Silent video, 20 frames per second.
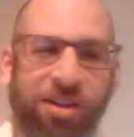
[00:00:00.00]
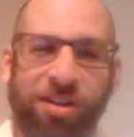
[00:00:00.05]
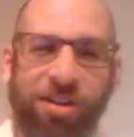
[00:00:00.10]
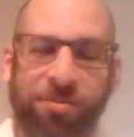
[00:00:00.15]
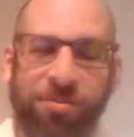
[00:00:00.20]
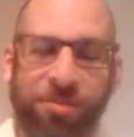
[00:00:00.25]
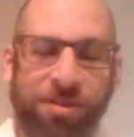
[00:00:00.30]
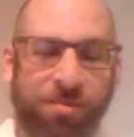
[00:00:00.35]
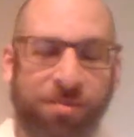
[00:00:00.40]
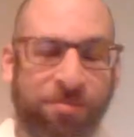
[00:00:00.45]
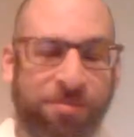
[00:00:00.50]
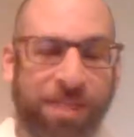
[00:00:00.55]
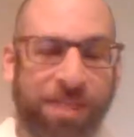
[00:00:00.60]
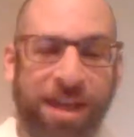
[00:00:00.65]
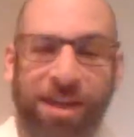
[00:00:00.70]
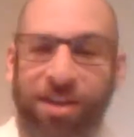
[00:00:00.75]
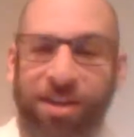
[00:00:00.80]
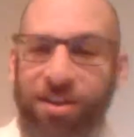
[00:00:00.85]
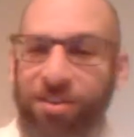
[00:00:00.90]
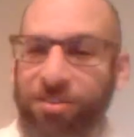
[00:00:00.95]

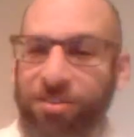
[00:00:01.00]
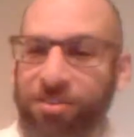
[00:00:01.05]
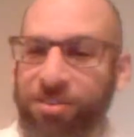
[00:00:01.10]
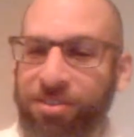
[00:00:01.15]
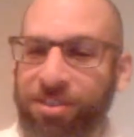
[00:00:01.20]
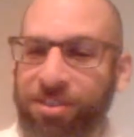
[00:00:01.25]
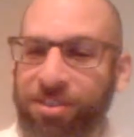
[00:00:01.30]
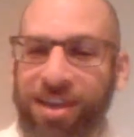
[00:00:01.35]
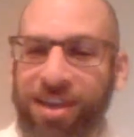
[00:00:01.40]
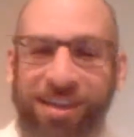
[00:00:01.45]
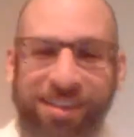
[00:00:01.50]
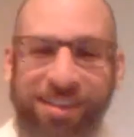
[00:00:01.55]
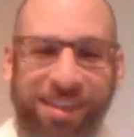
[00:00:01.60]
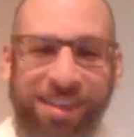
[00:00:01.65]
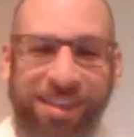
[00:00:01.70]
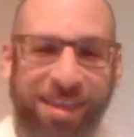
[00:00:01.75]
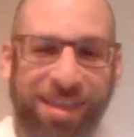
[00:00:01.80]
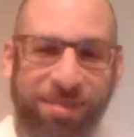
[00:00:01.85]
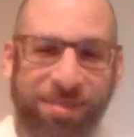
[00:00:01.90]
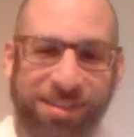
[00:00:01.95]
God
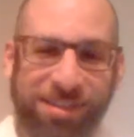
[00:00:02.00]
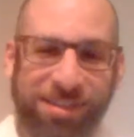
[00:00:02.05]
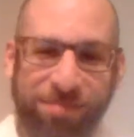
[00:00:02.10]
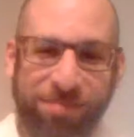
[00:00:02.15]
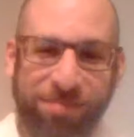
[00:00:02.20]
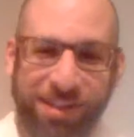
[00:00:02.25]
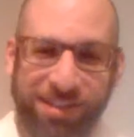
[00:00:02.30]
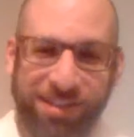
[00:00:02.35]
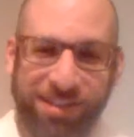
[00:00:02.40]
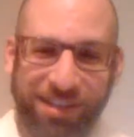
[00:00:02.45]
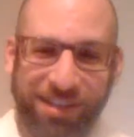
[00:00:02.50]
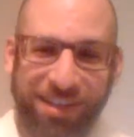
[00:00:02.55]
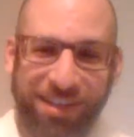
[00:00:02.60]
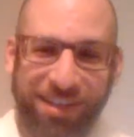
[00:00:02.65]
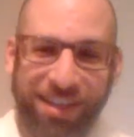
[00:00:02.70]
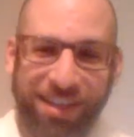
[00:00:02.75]
damn, that's amazing.